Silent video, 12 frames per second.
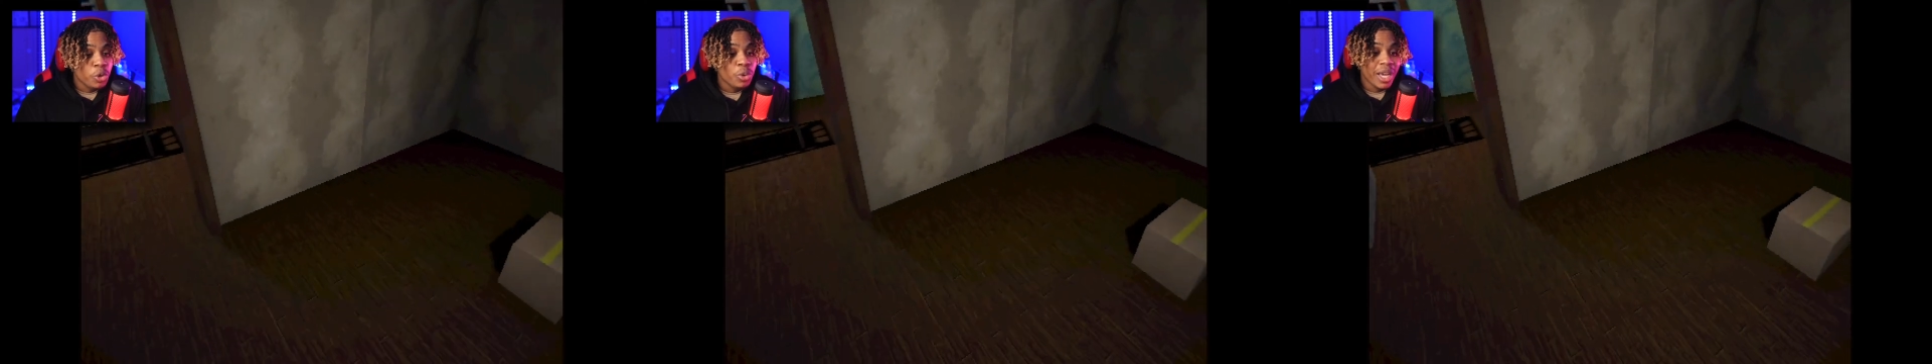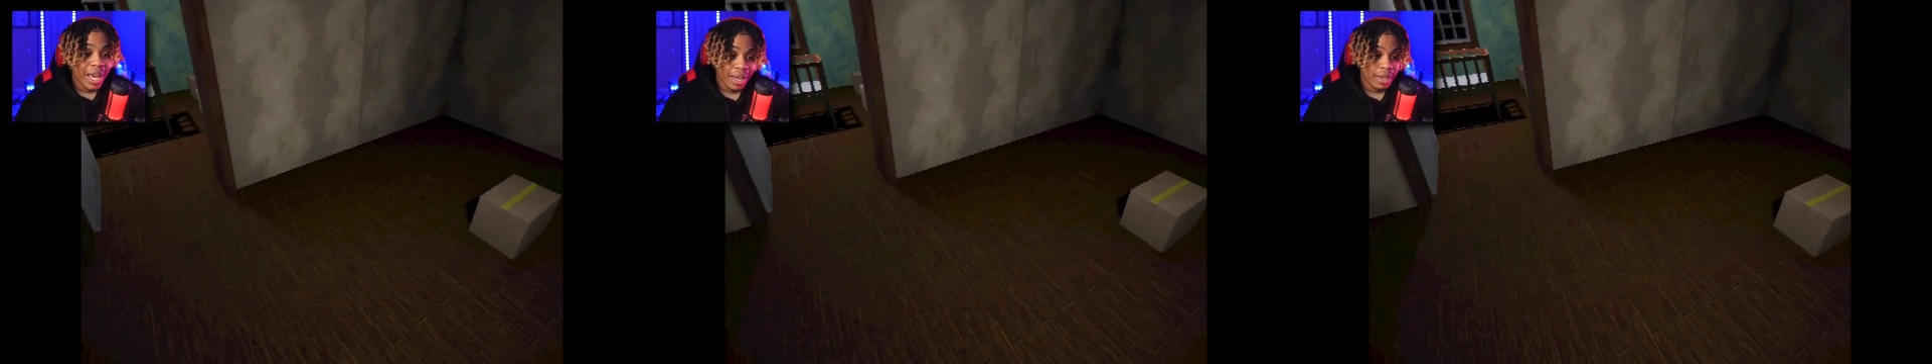Doo
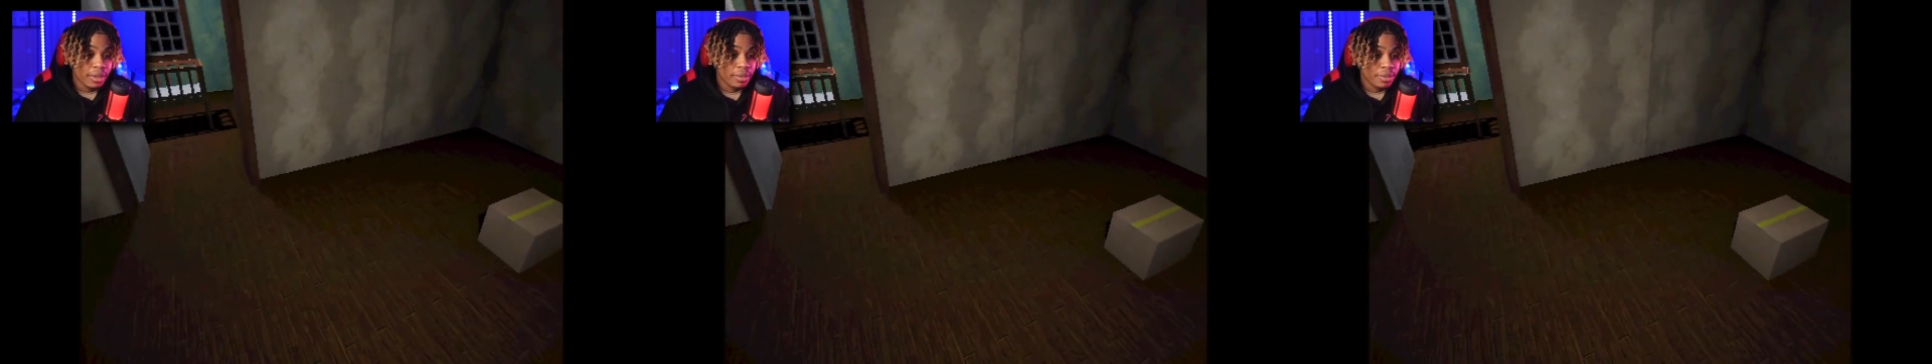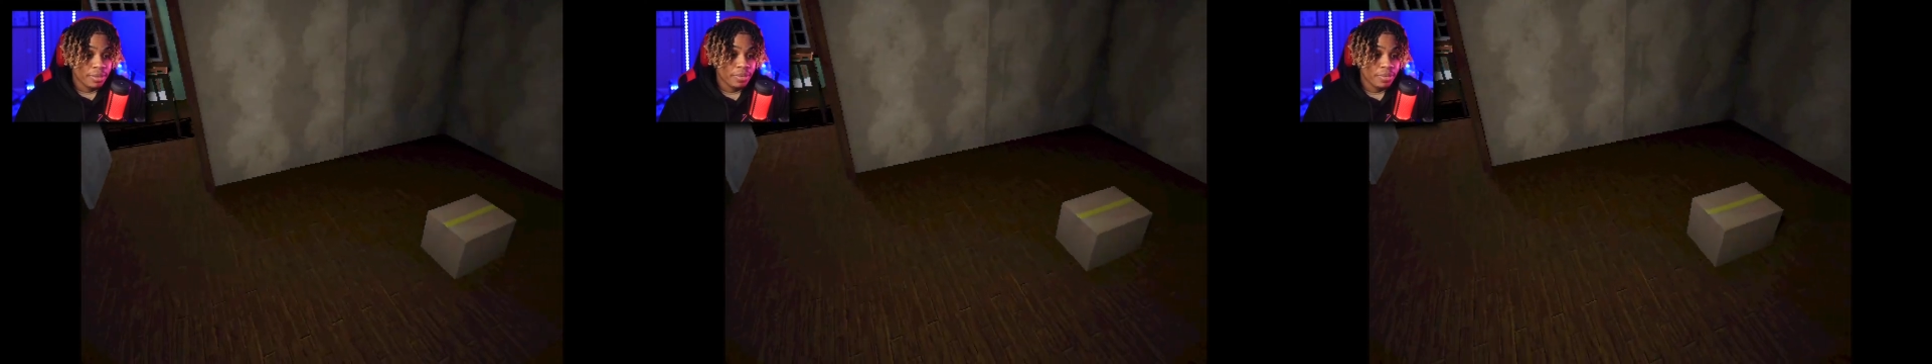gang.
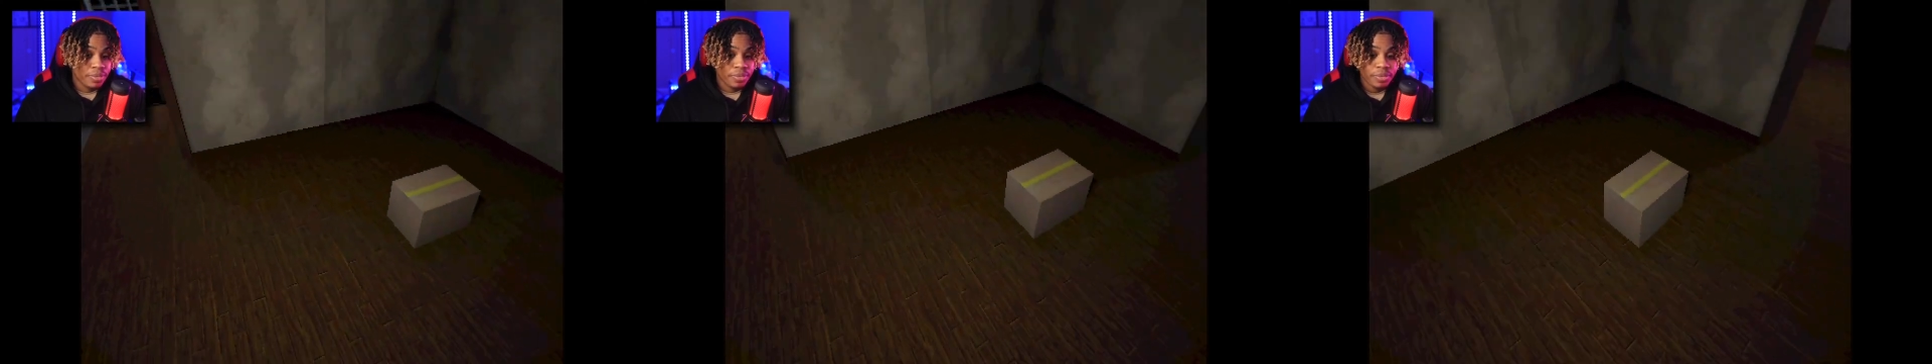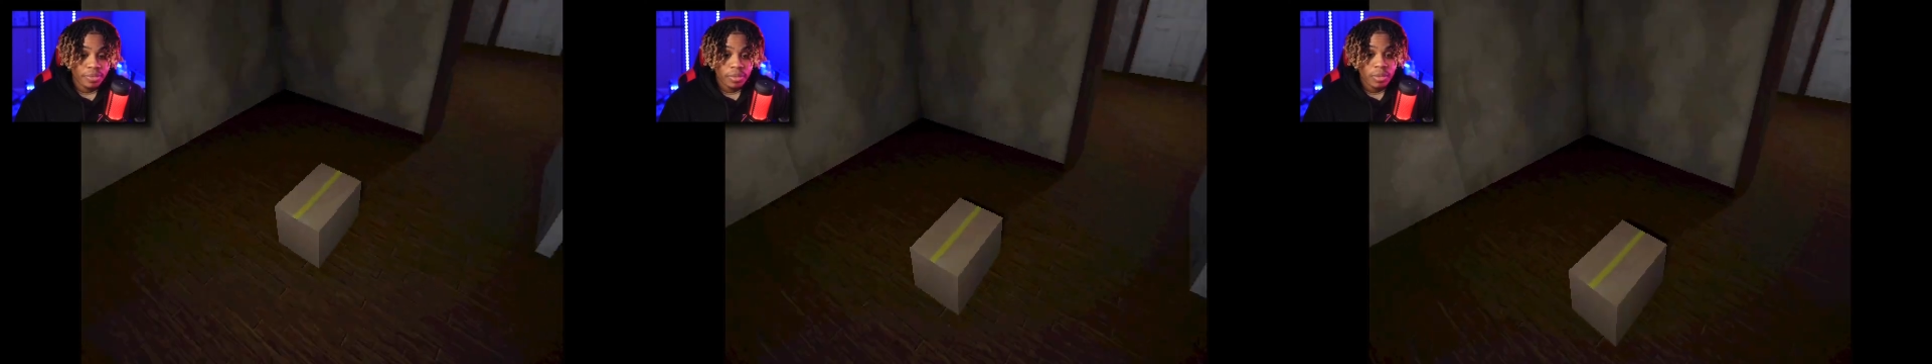
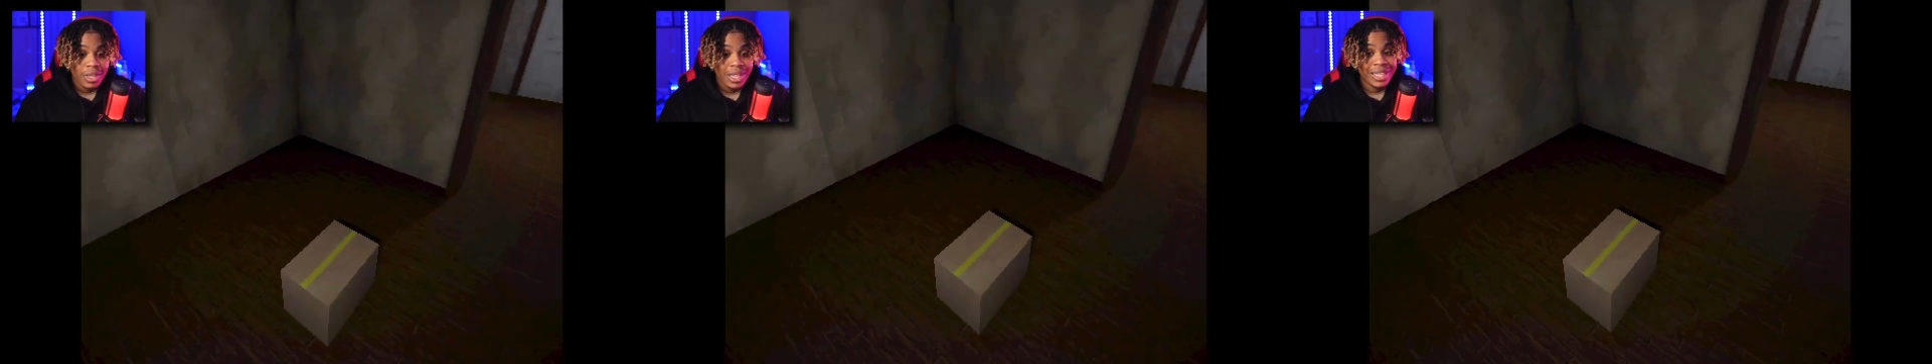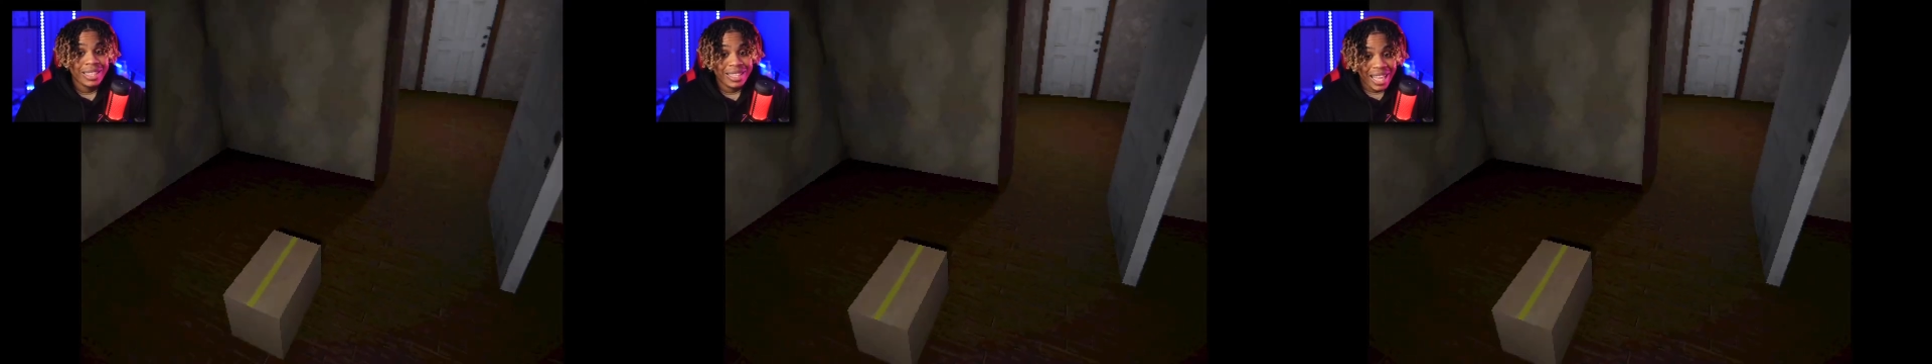
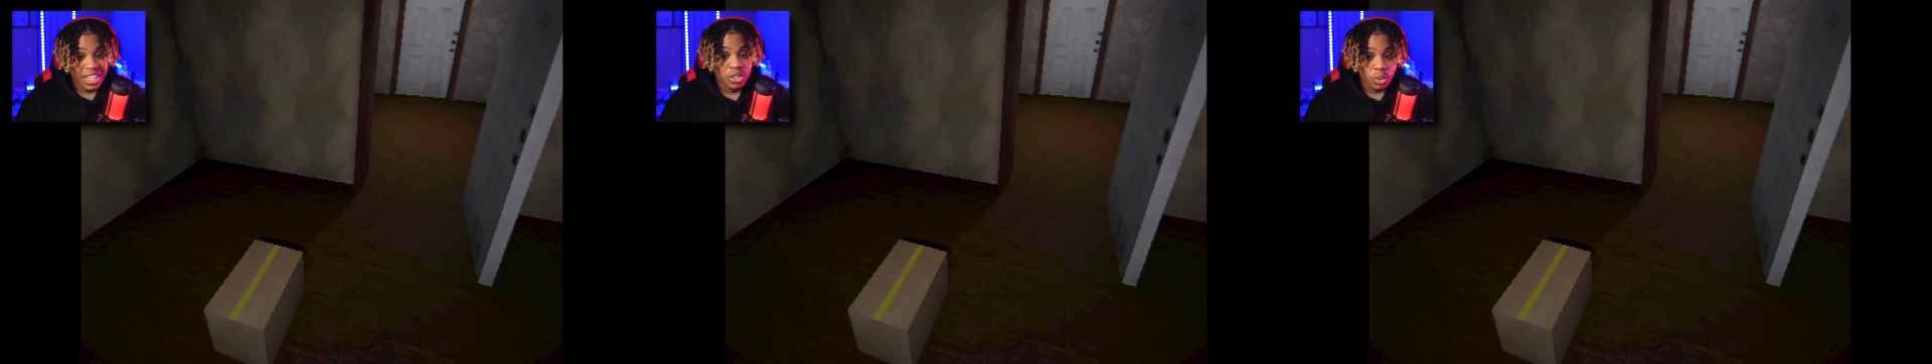That's